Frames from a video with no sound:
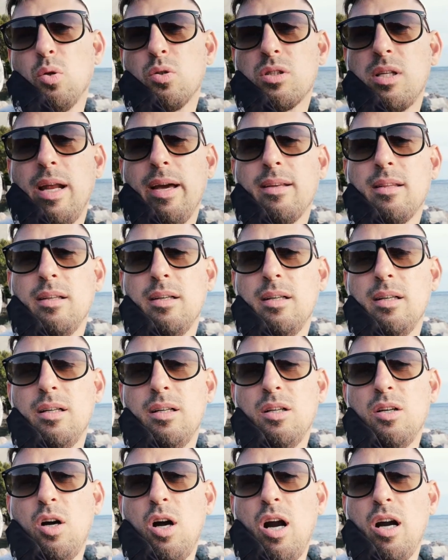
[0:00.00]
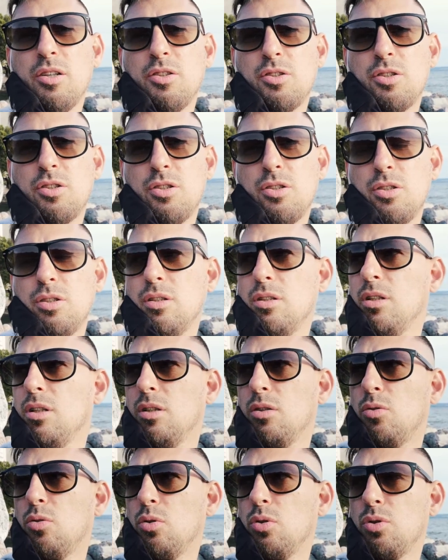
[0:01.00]
looked like the
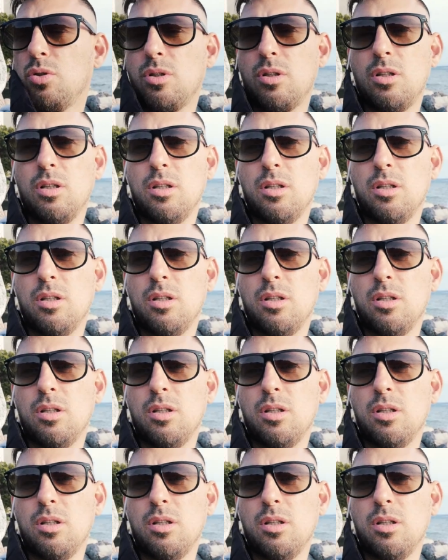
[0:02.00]
Archduke